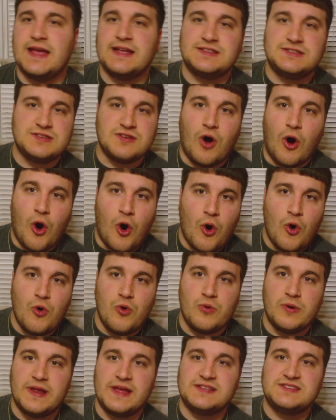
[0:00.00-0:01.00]
It's
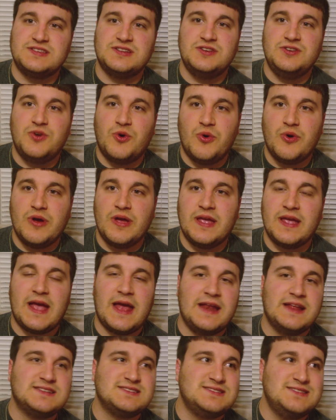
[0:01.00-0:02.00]
old, it's annoying,
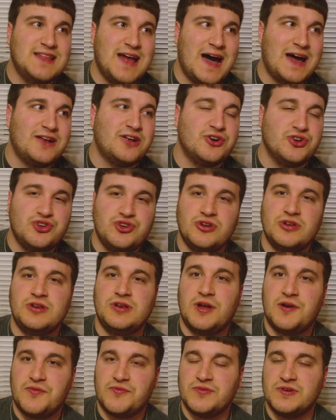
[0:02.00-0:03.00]
and it's not a good
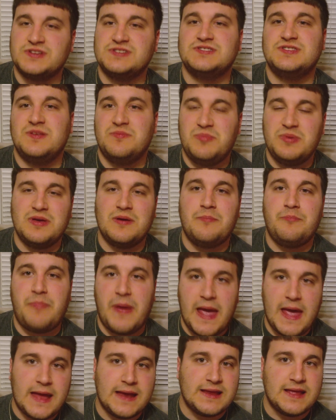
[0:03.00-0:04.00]
enough reason to be a
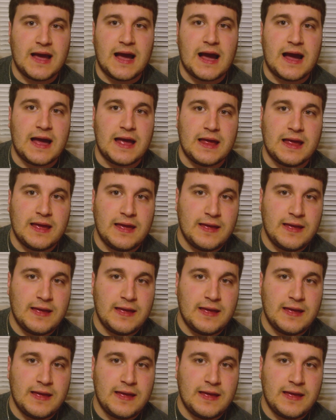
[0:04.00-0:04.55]
bad guy.